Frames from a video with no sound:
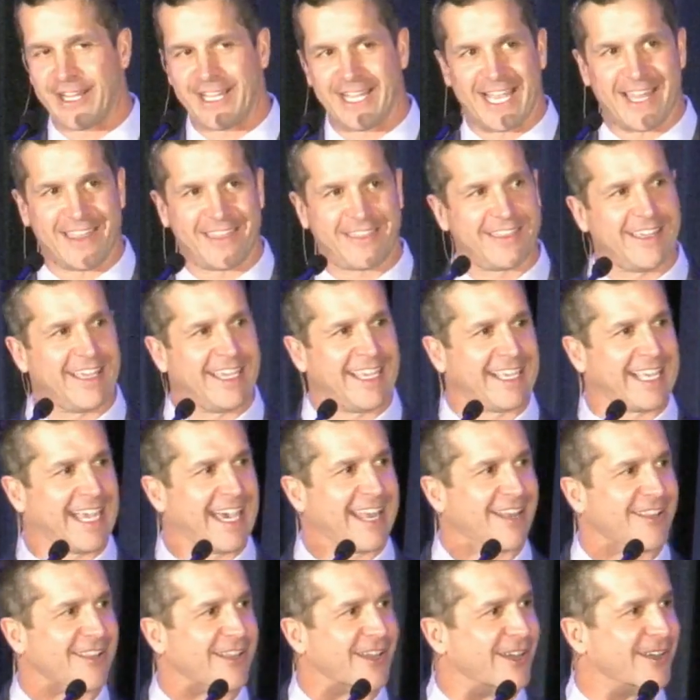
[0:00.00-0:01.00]
I think. I
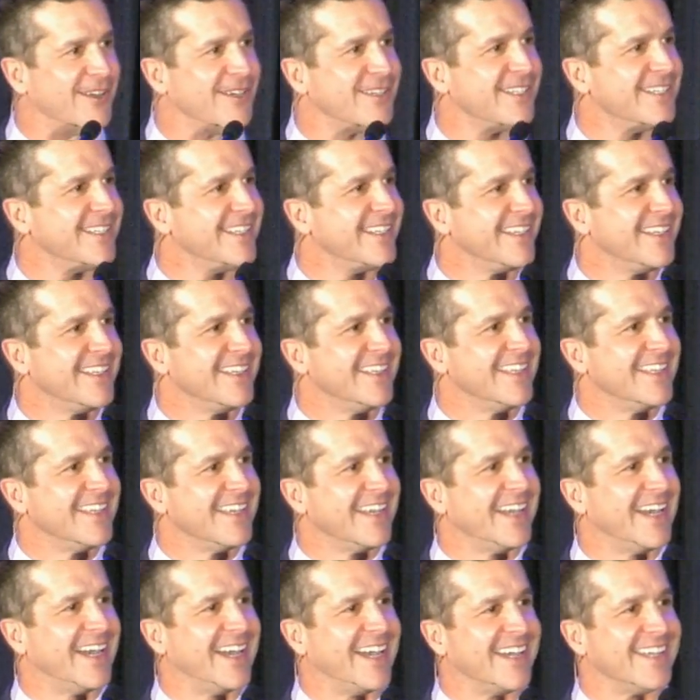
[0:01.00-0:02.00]
don't
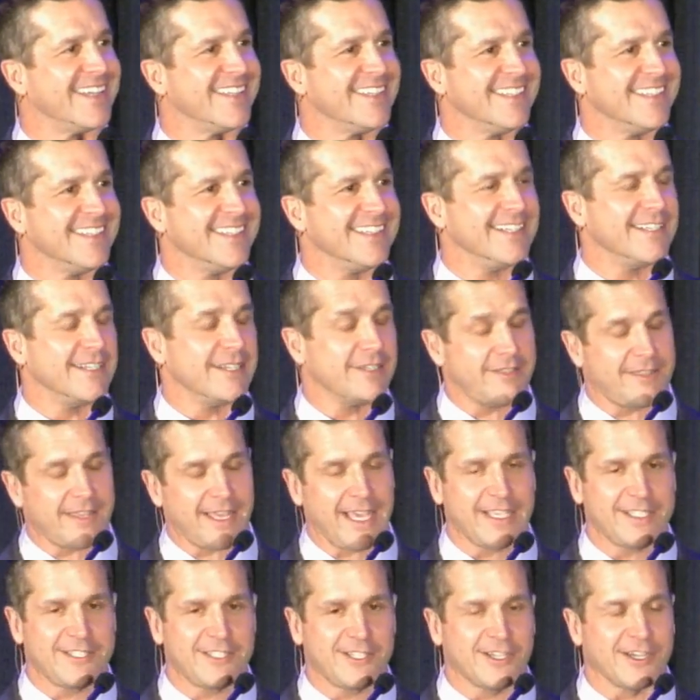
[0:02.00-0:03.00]
know.
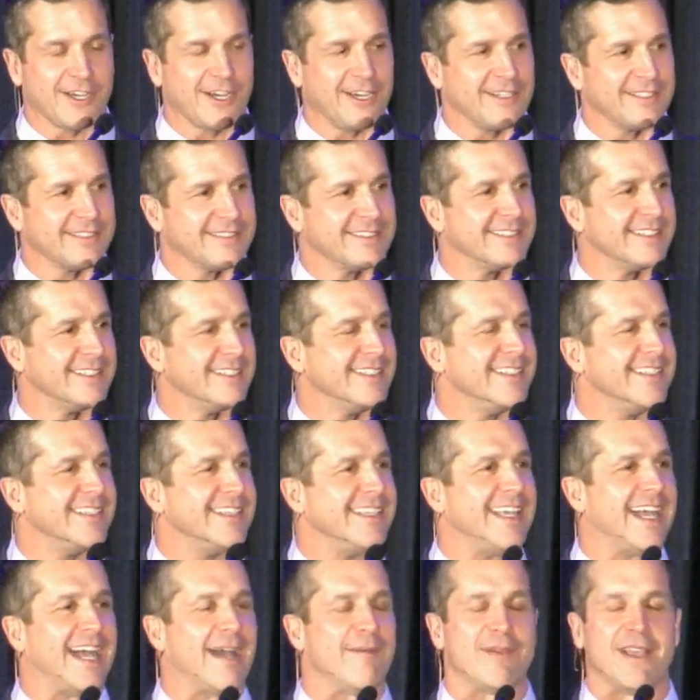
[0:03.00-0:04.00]
Thanks, Kurt.
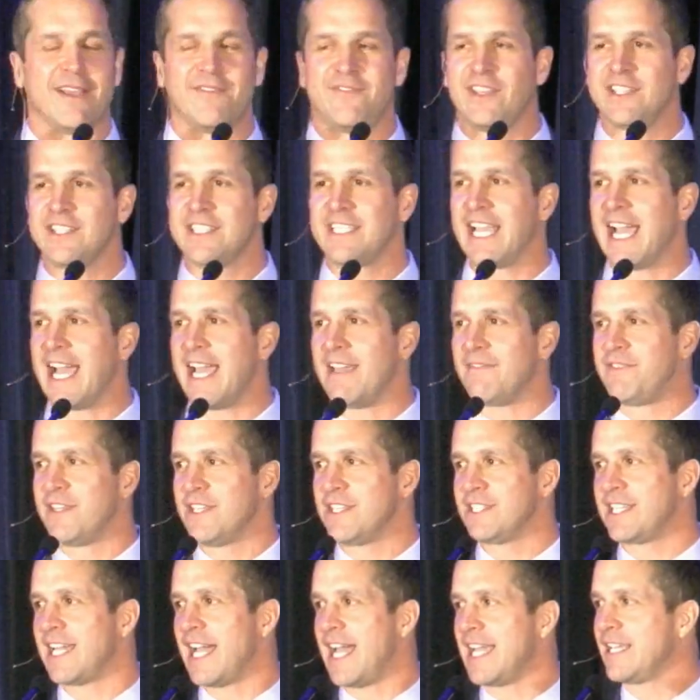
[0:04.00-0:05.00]
I mean, this
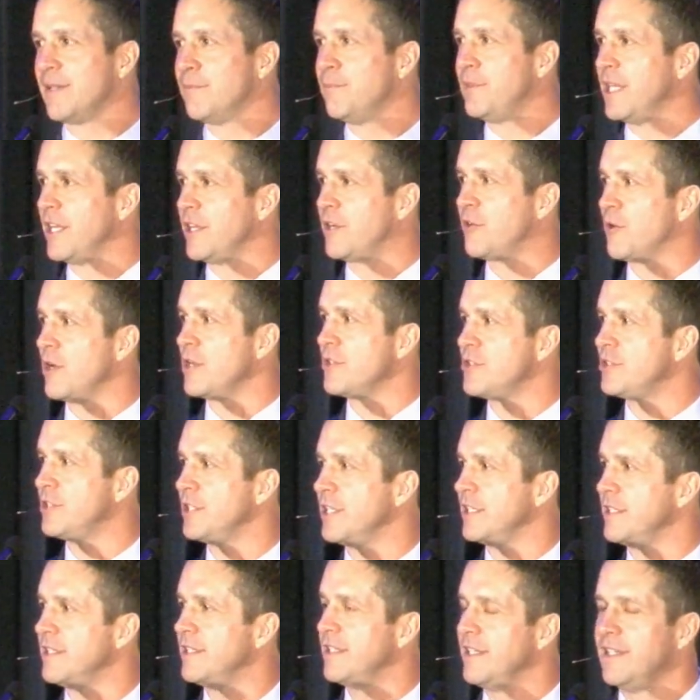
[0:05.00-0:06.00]
guy can be a
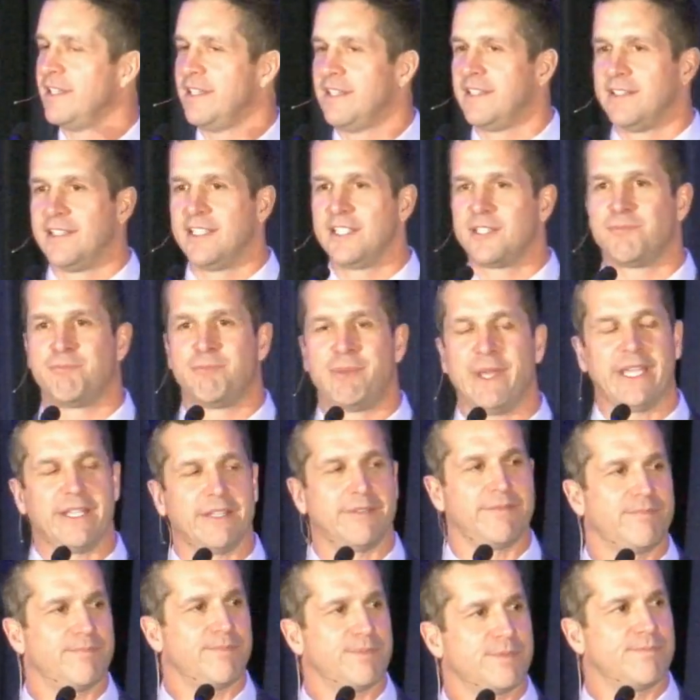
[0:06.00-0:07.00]
Christian. This big
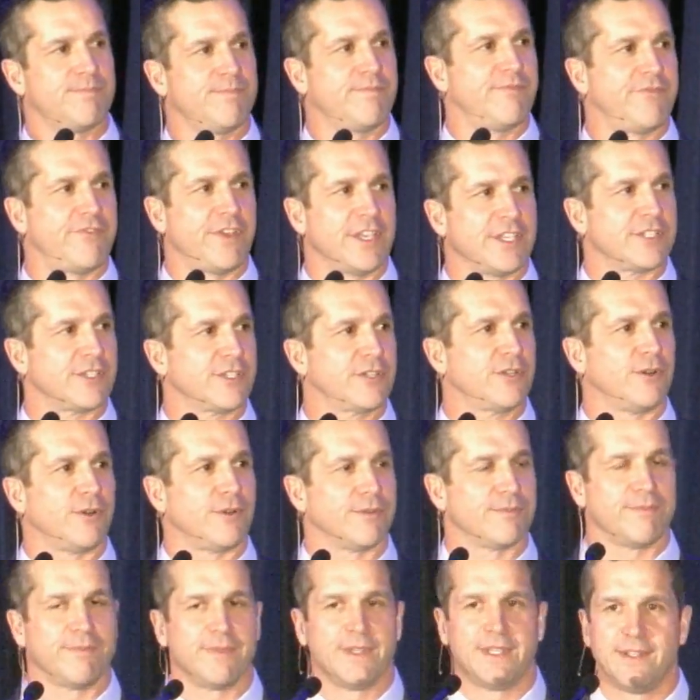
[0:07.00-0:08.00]

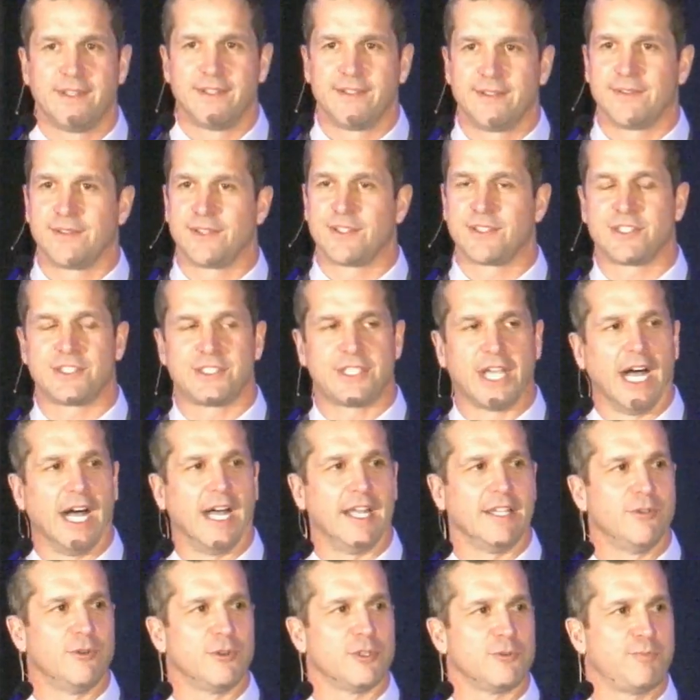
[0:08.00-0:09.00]
physical
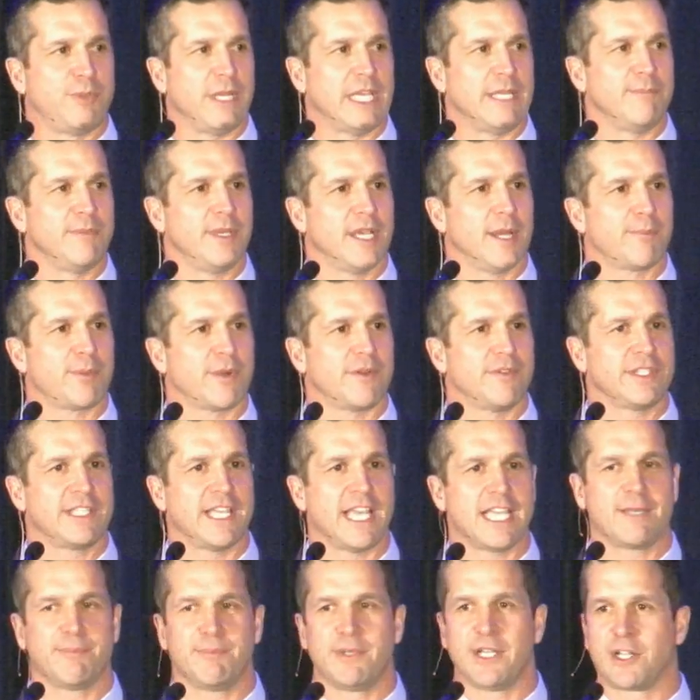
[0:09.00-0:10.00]
stud who was beating me up every day
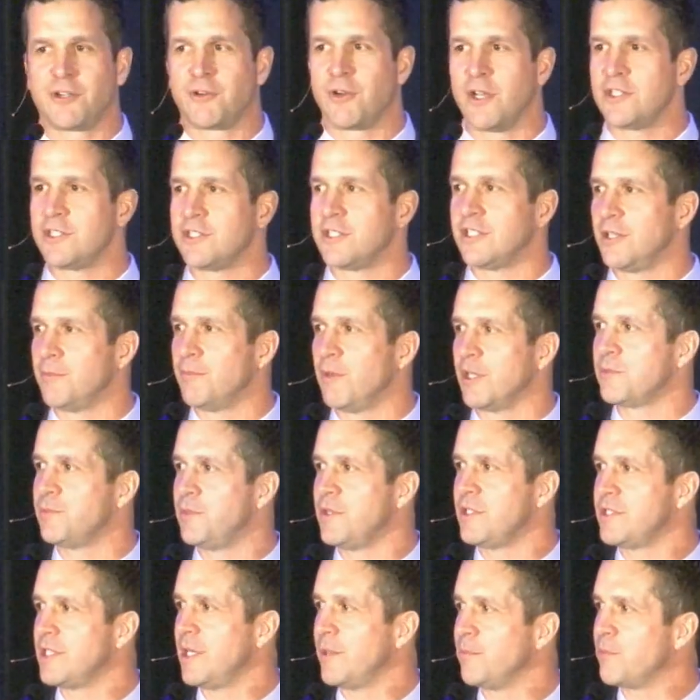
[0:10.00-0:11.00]
can be a Christian. There must be
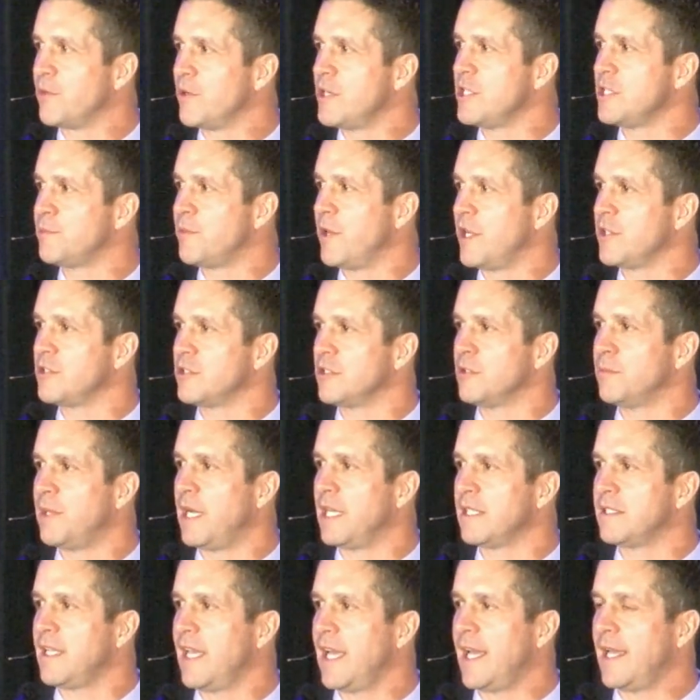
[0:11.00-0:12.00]
something pretty special
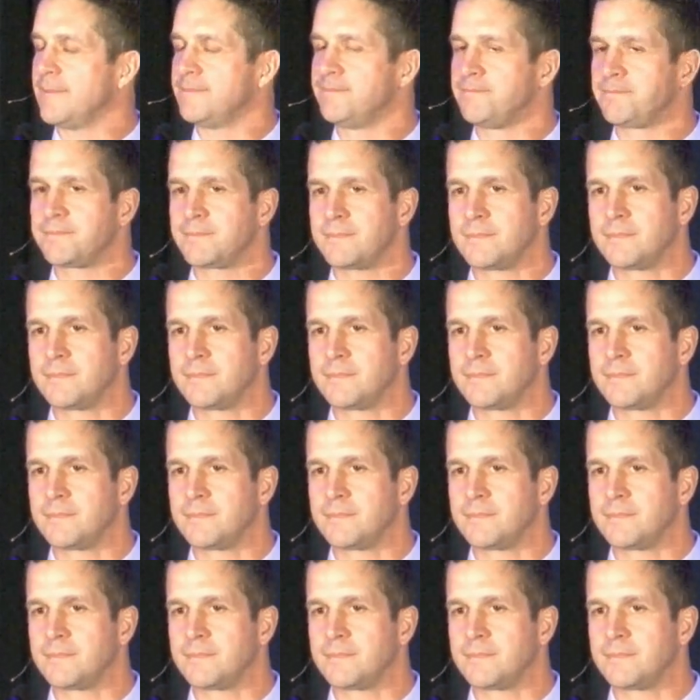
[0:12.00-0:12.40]
about that.